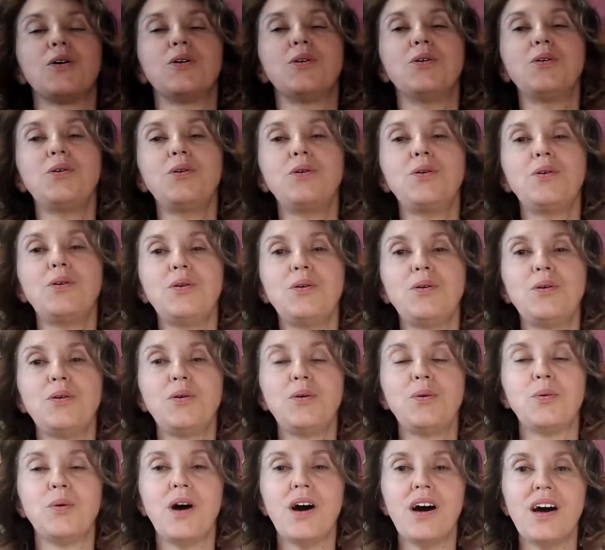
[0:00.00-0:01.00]

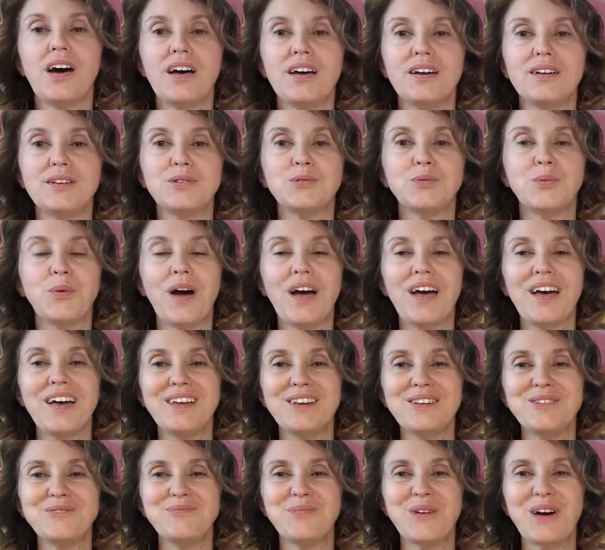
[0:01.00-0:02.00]
Who, what,
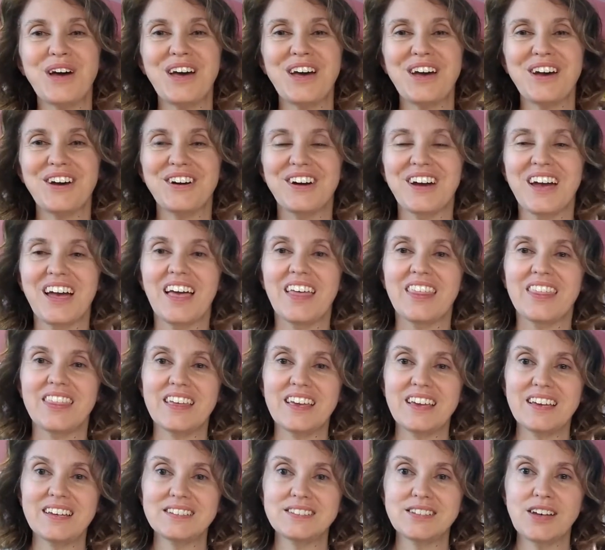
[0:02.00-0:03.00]
when, and where?
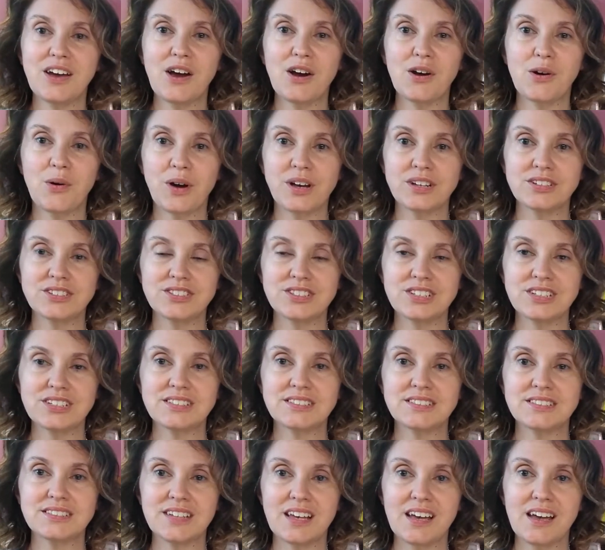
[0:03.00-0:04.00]
These are
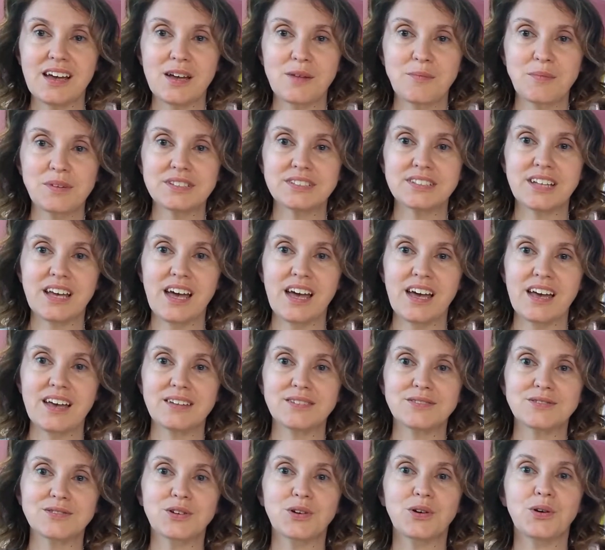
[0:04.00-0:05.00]
questions I must
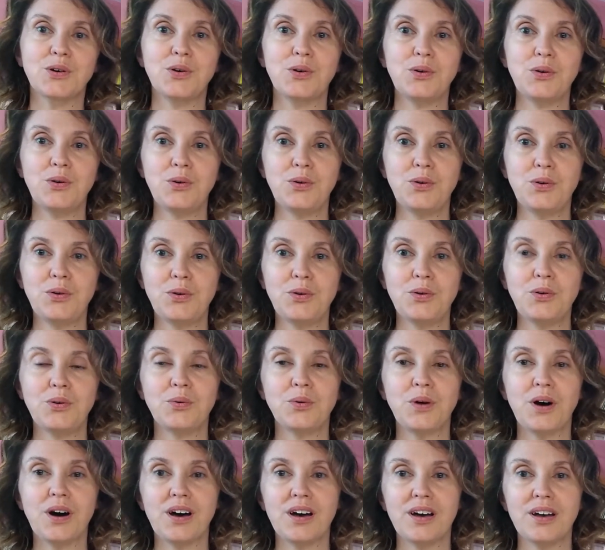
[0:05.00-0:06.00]
ask. Who,
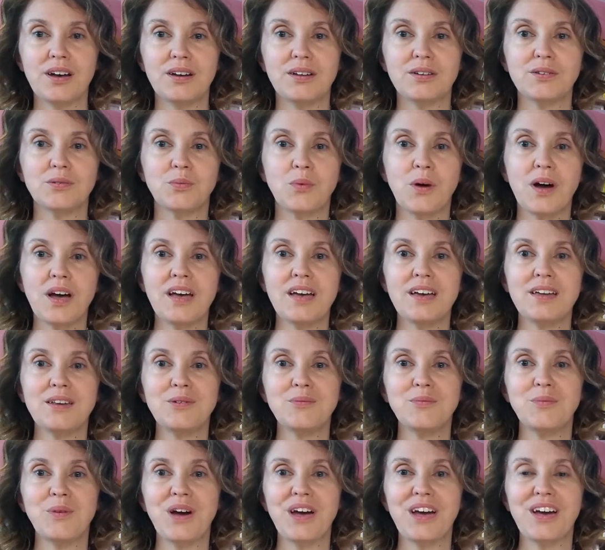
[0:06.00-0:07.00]
what, when,
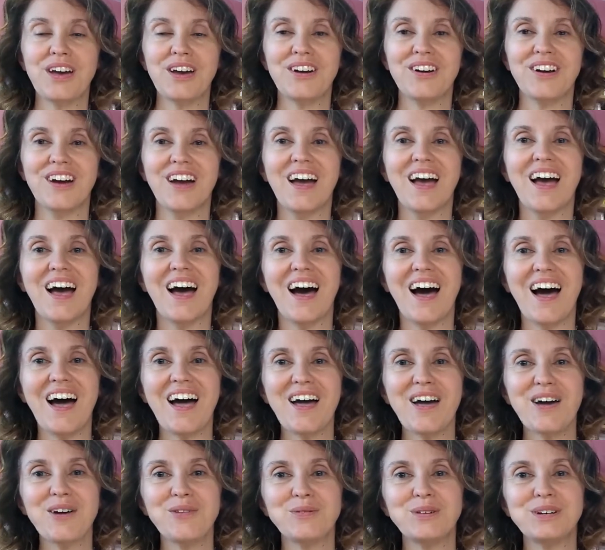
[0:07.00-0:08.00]
and where?
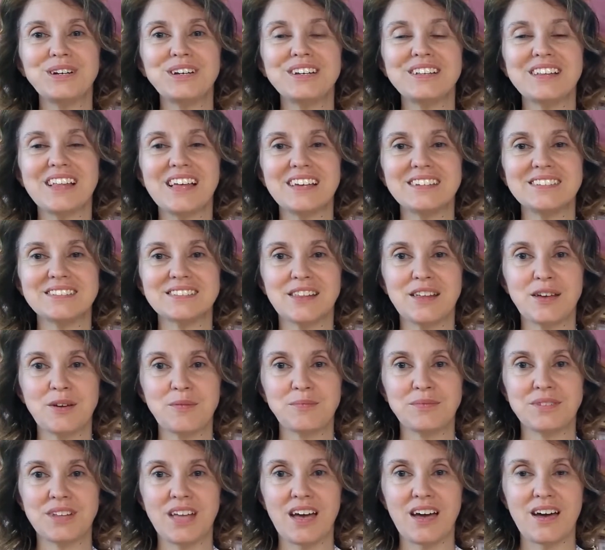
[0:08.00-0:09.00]
I will ask
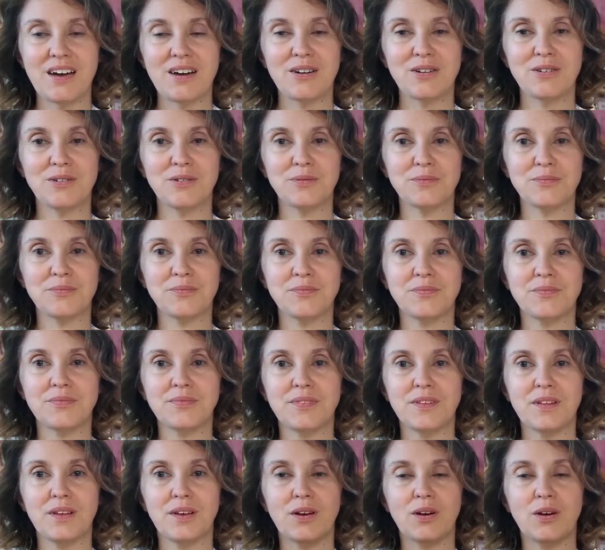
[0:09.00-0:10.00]
them now.
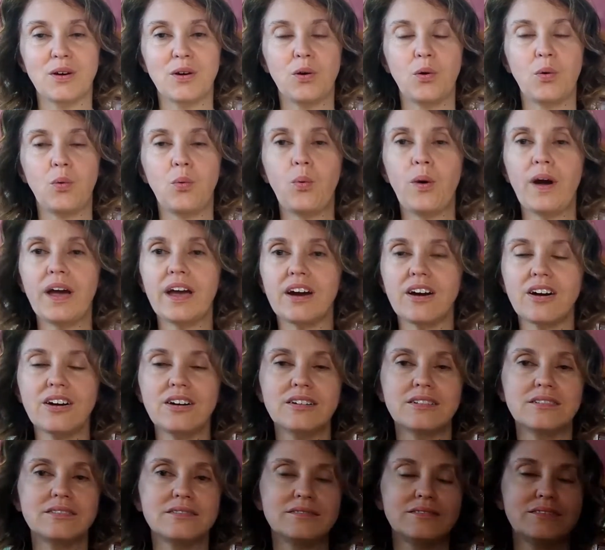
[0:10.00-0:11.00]

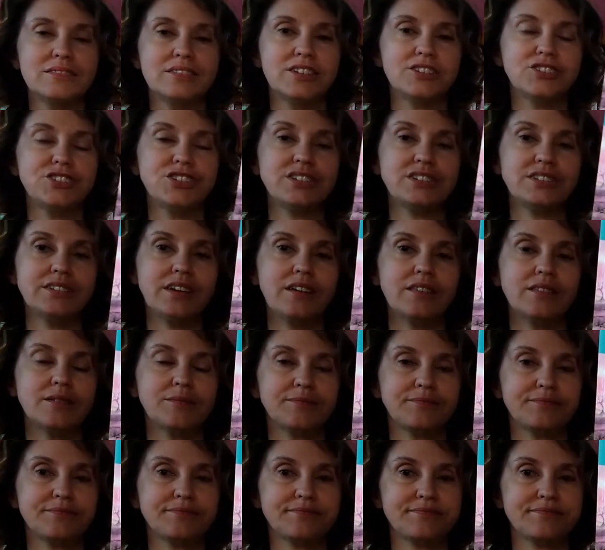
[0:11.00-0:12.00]
Where does she sell them?